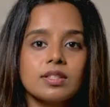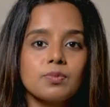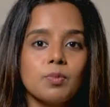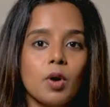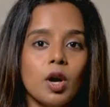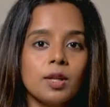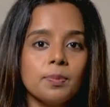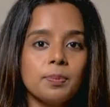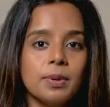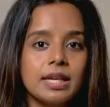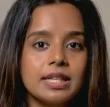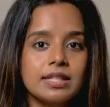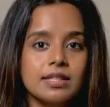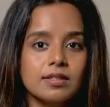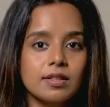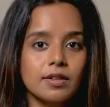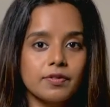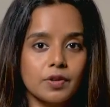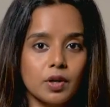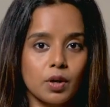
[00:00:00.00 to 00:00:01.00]
small
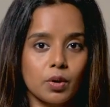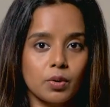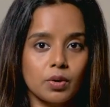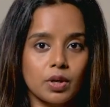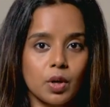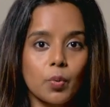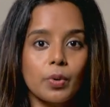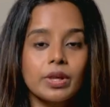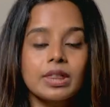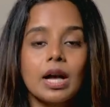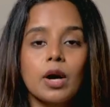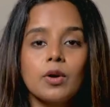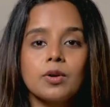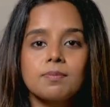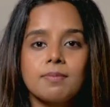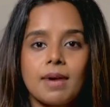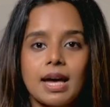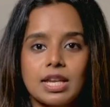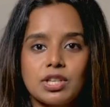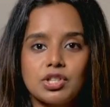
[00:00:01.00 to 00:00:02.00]
pieces of code without
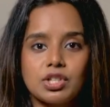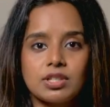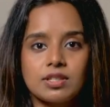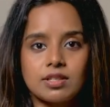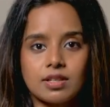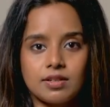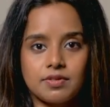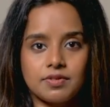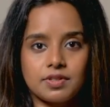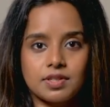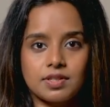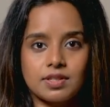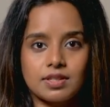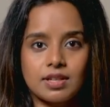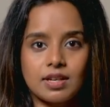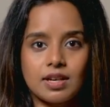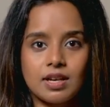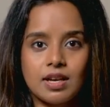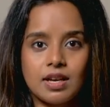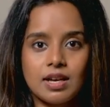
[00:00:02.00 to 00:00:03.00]
managing servers.
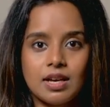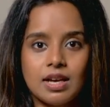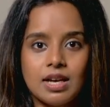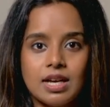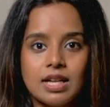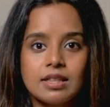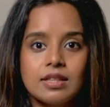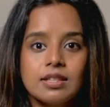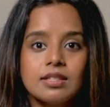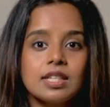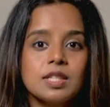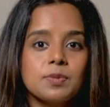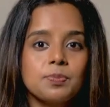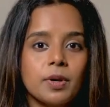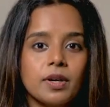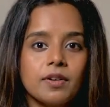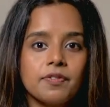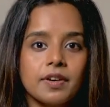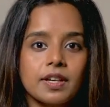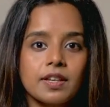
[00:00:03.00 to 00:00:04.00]
This is
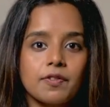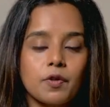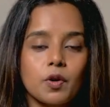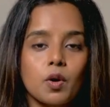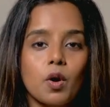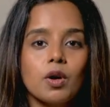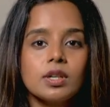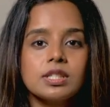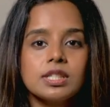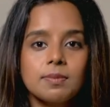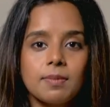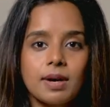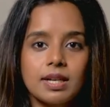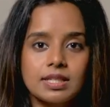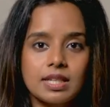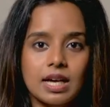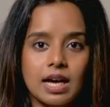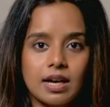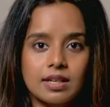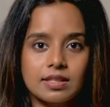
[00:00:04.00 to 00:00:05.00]
perfect for
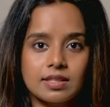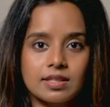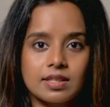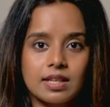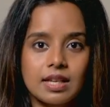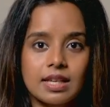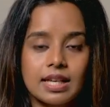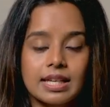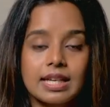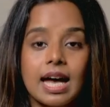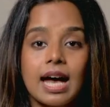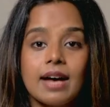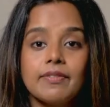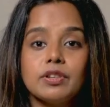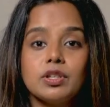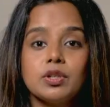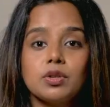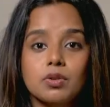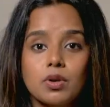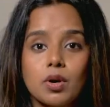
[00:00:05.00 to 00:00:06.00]
on-demand tasks like
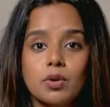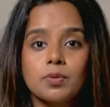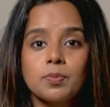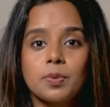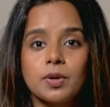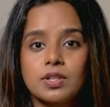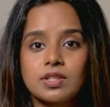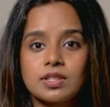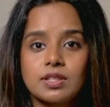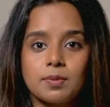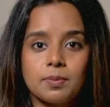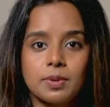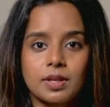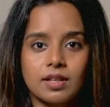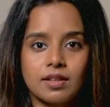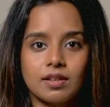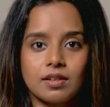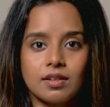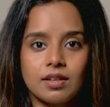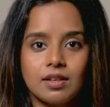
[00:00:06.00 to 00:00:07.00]
having your own personal
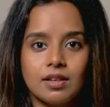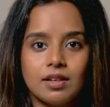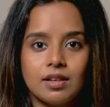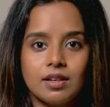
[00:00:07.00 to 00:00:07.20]
butler.